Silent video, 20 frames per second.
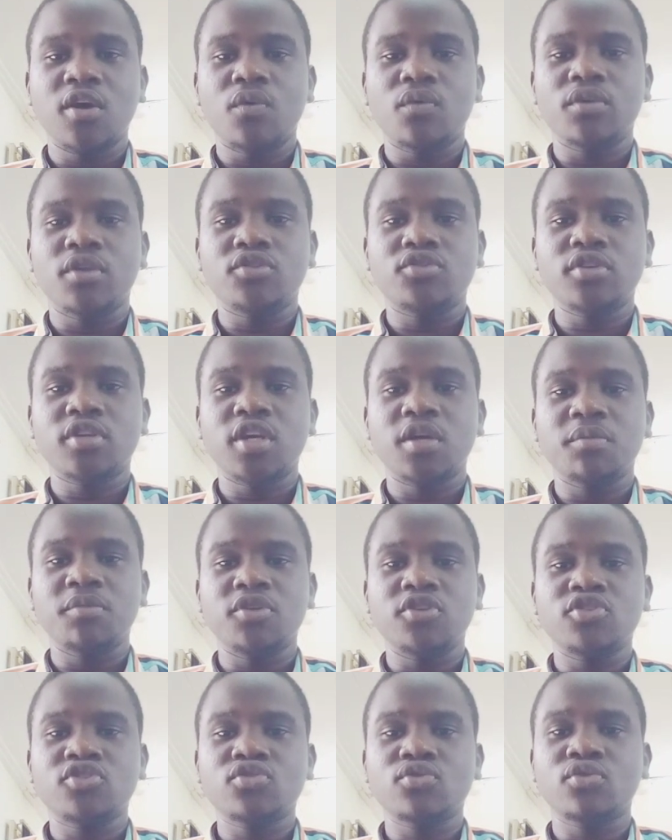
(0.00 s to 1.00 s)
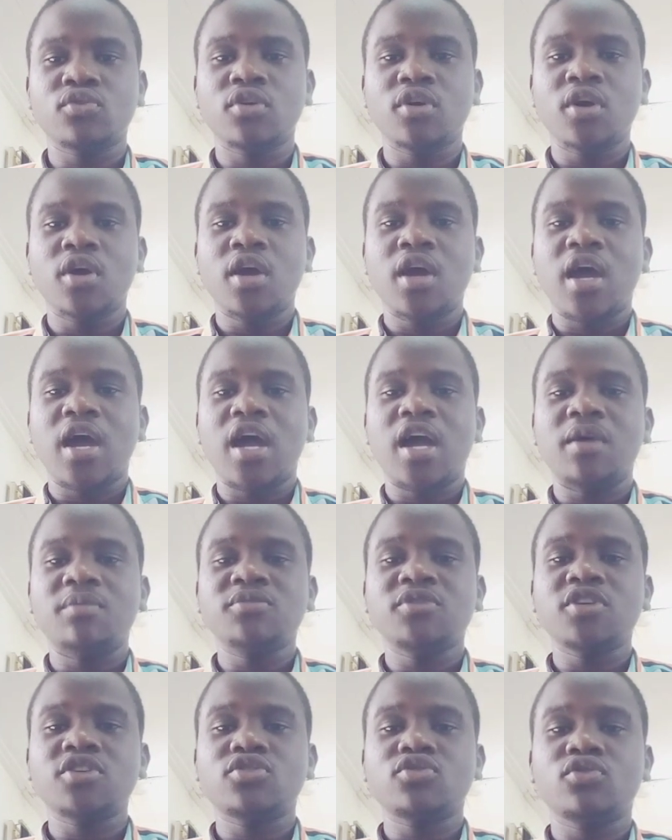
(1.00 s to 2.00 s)
with the tournament. So I'm
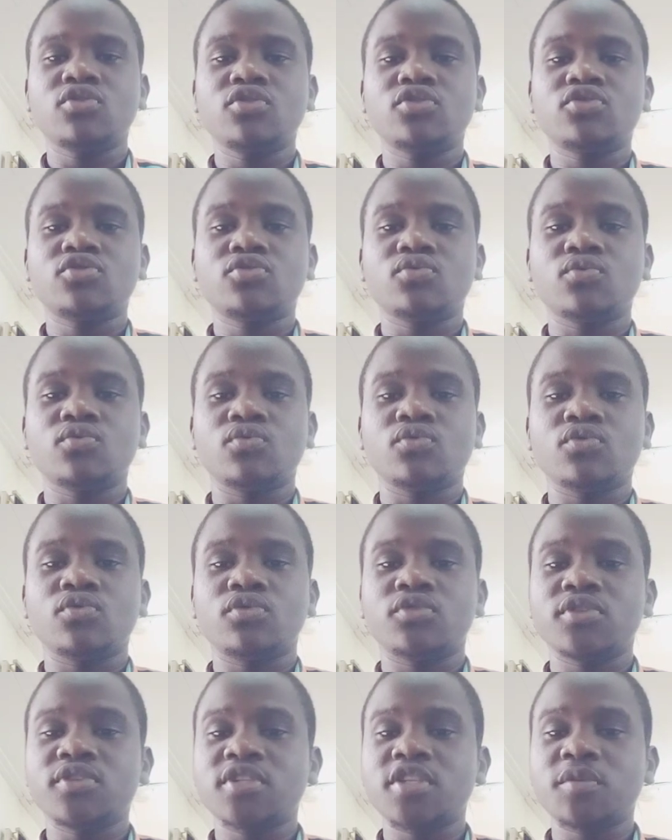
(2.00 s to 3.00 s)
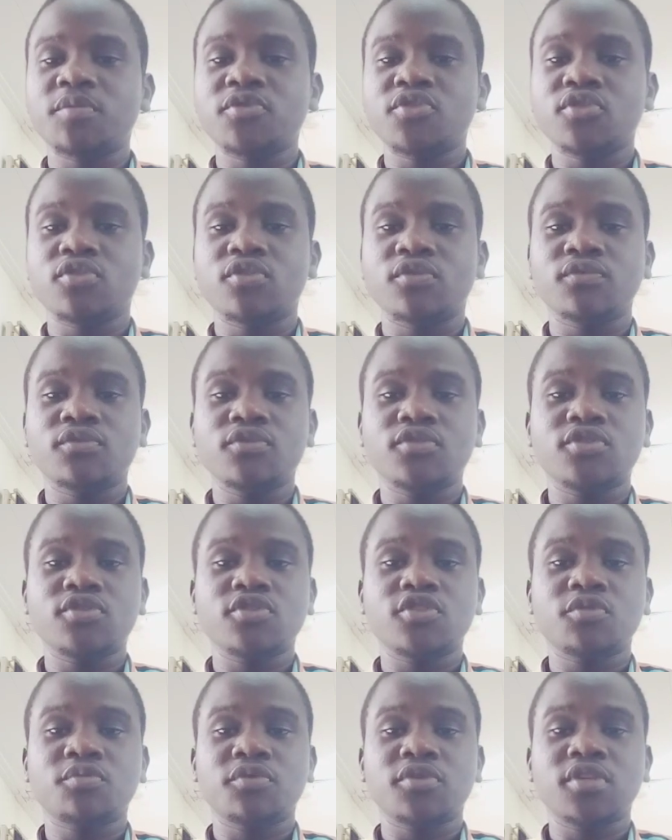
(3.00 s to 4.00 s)
just going to, on this episode of
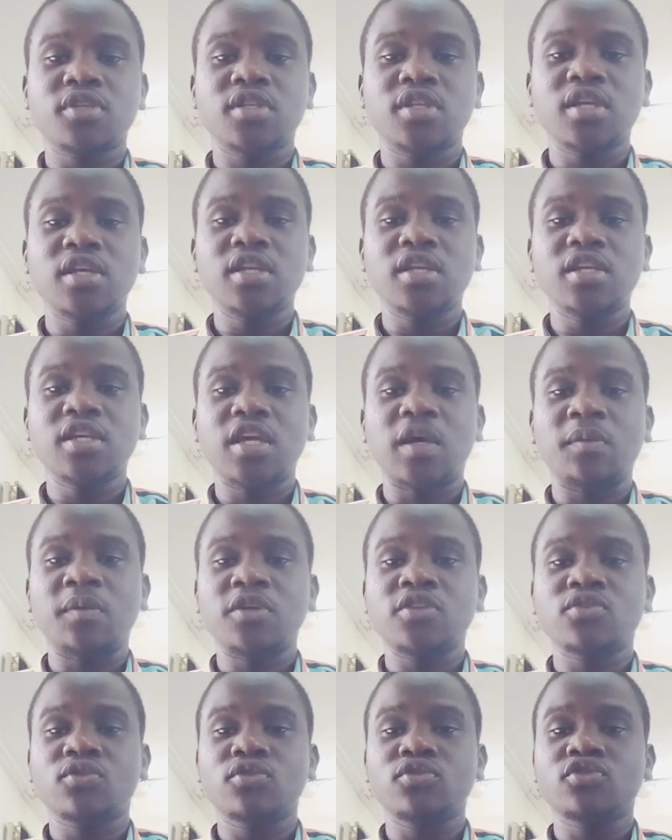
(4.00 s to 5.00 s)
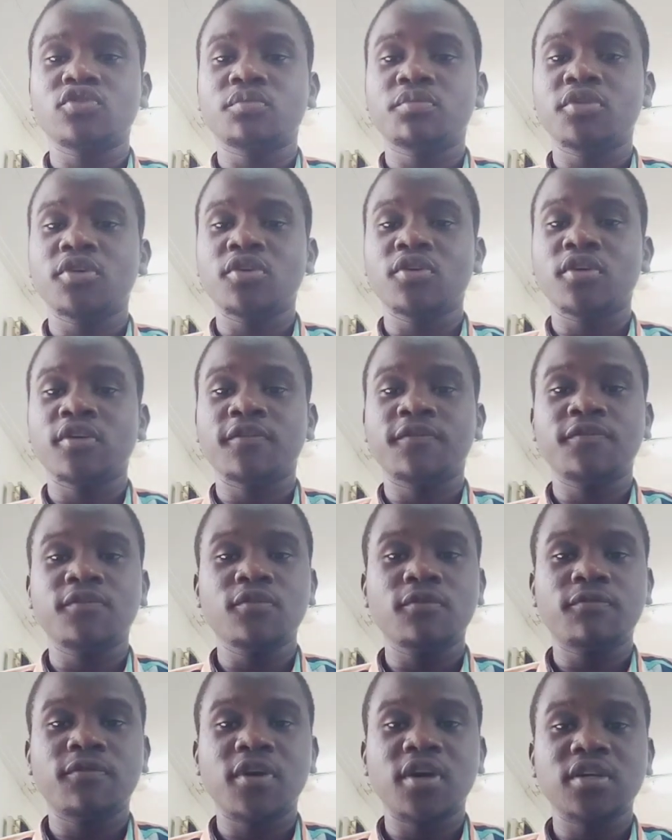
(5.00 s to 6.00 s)
UCU Sports Daily, I'm just going to bring you a
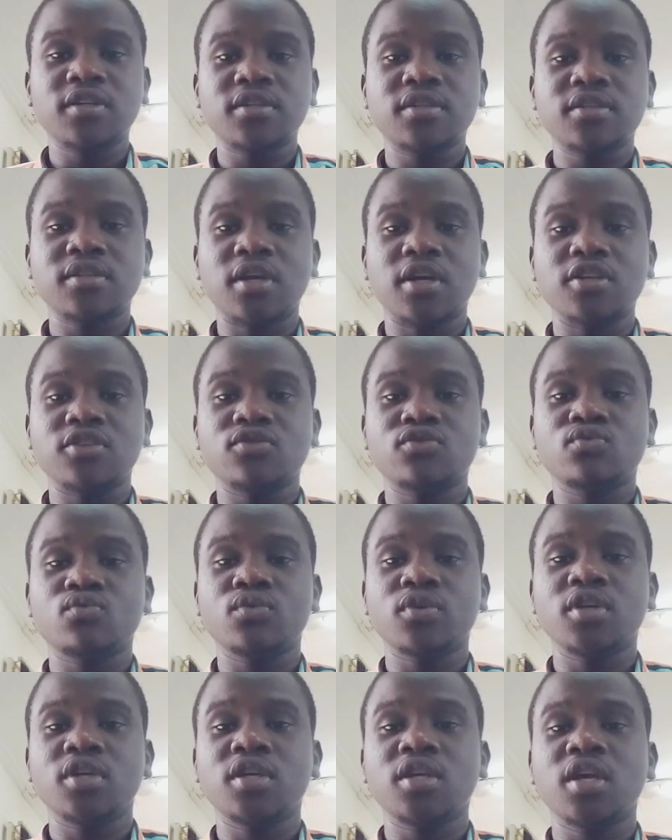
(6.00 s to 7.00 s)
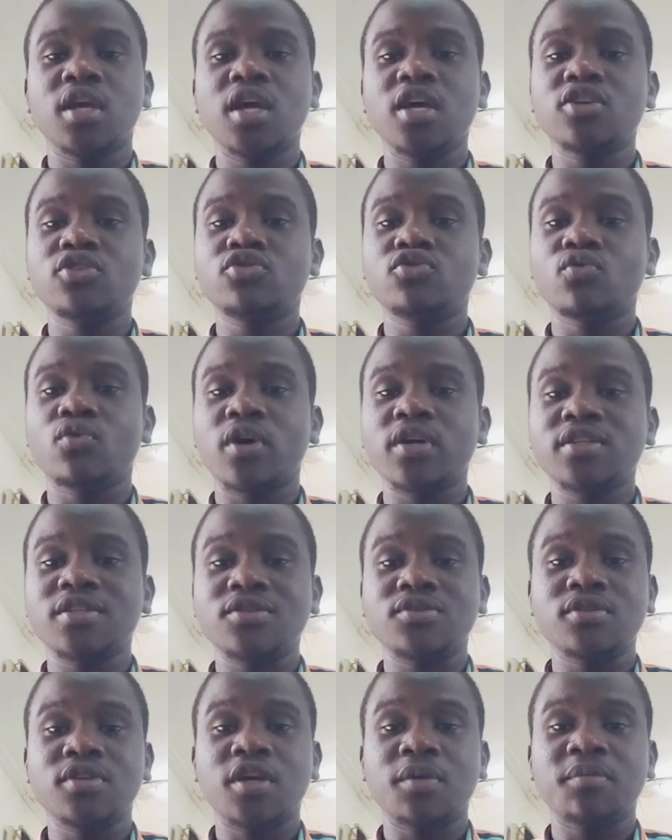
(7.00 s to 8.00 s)
few facts as we head towards the
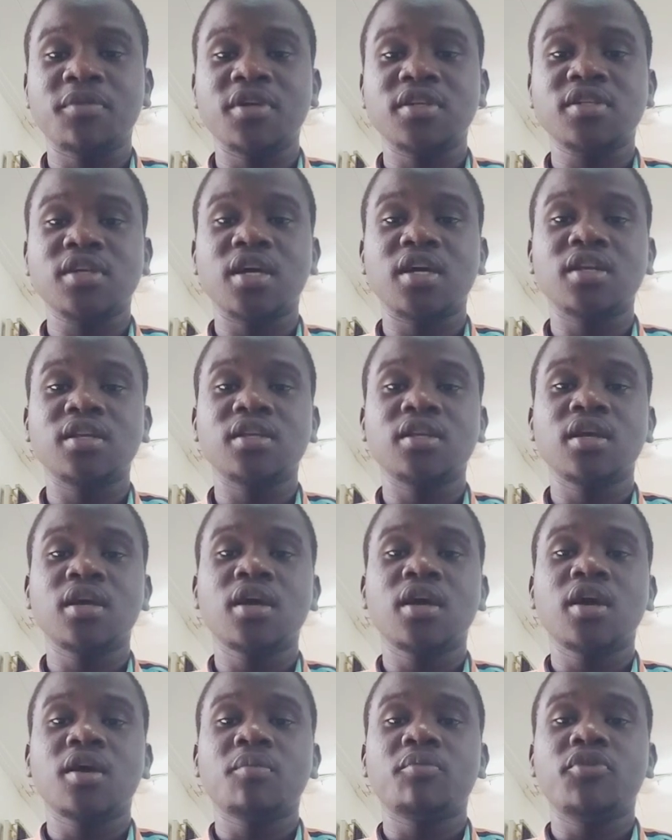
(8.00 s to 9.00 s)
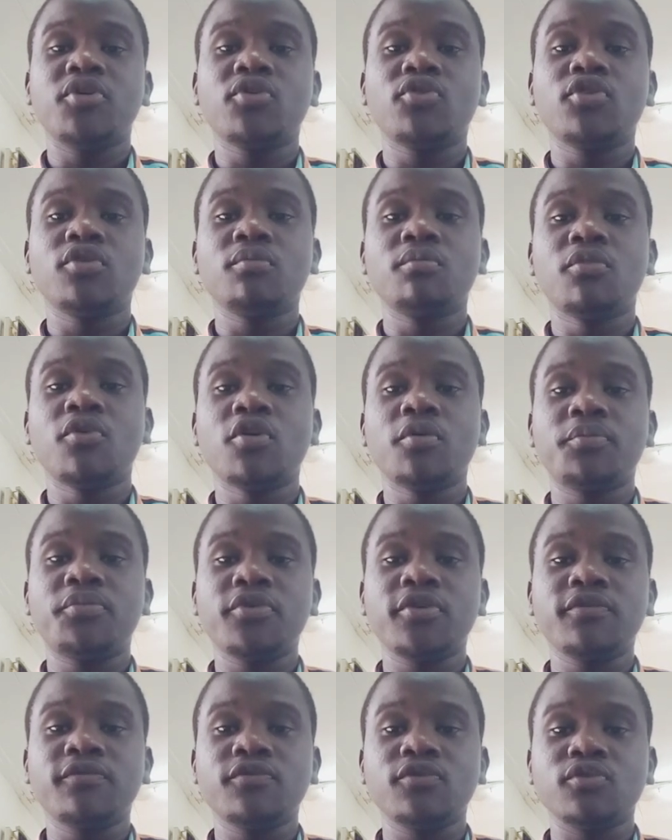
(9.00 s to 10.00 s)
tournament and bring on more
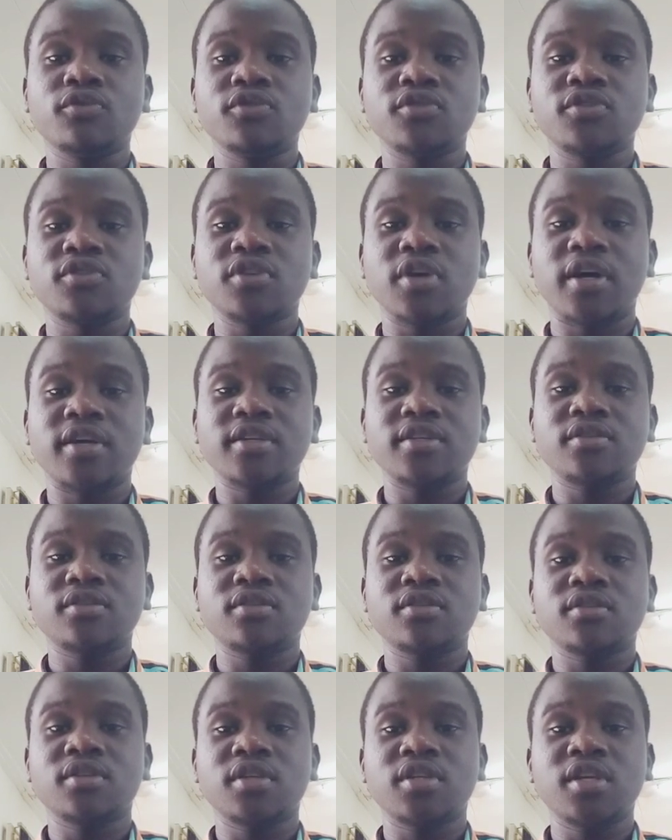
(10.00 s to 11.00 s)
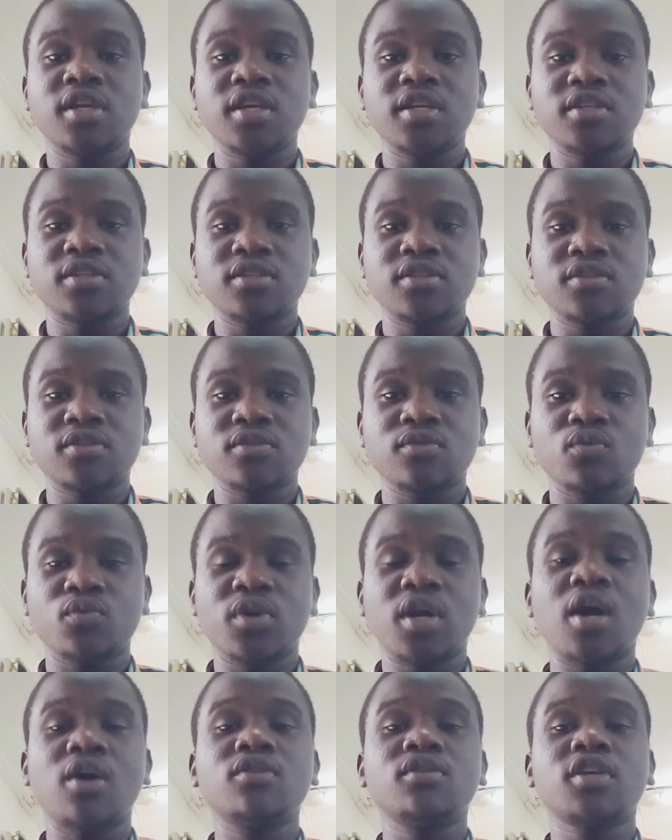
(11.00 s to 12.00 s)
previews as the days, we
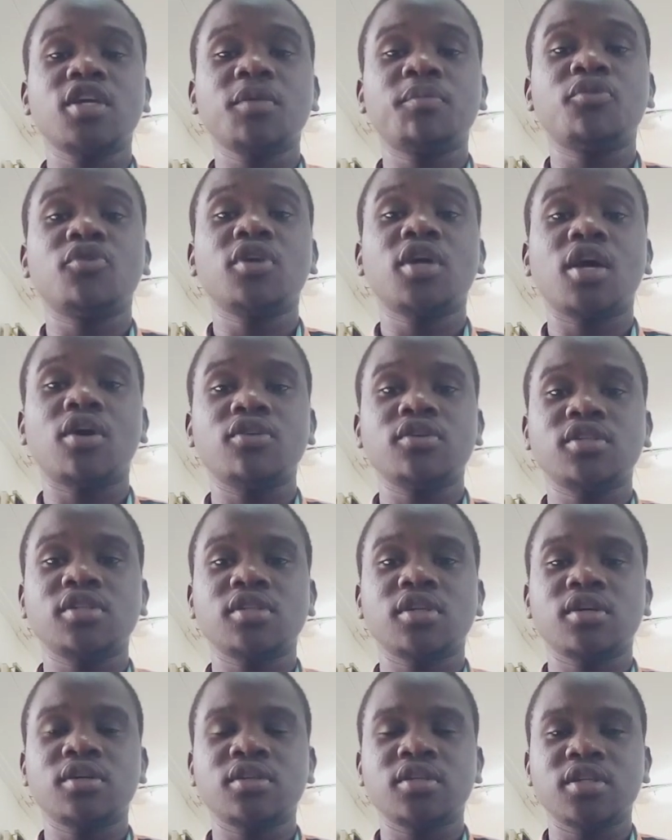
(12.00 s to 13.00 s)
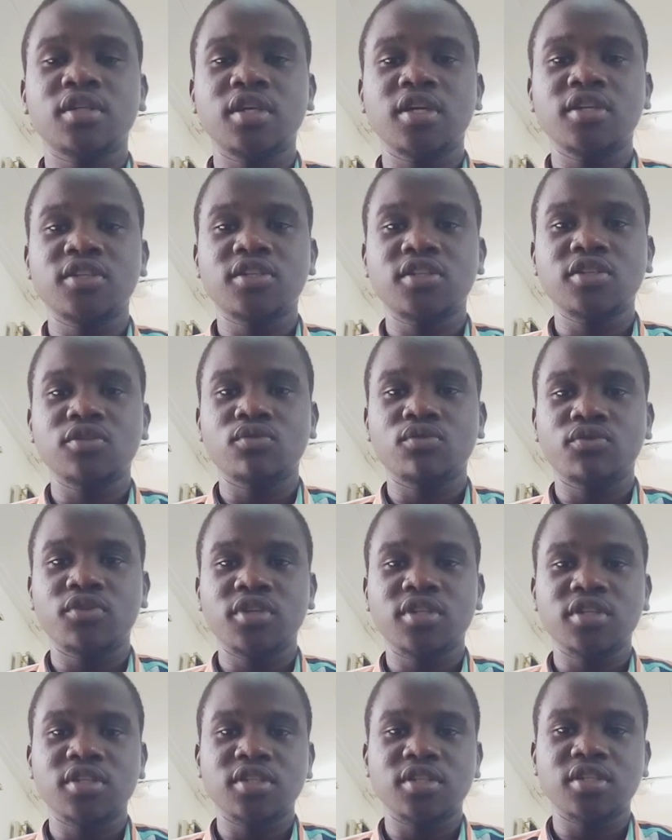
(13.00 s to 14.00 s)
can't keep on counting the days till we
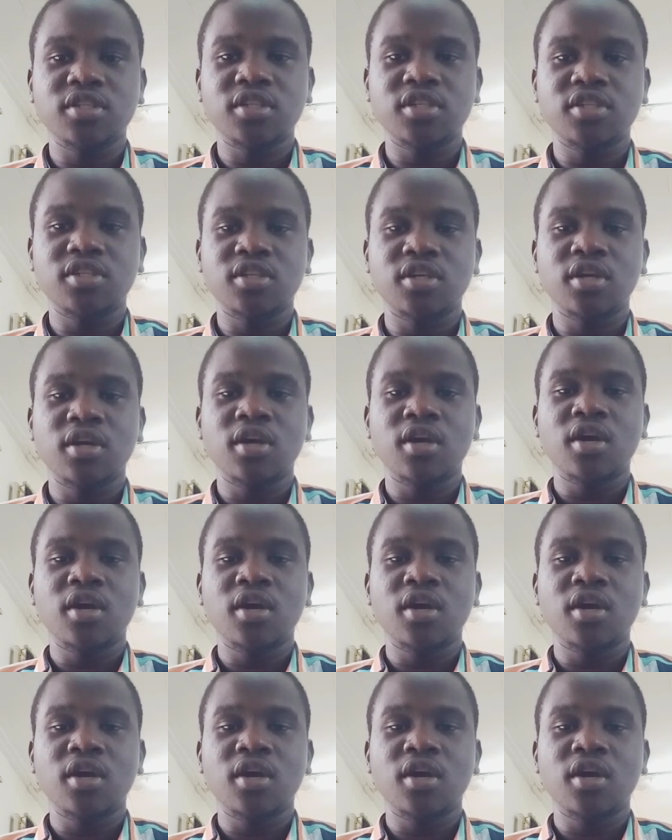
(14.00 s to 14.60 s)
reach Indeje.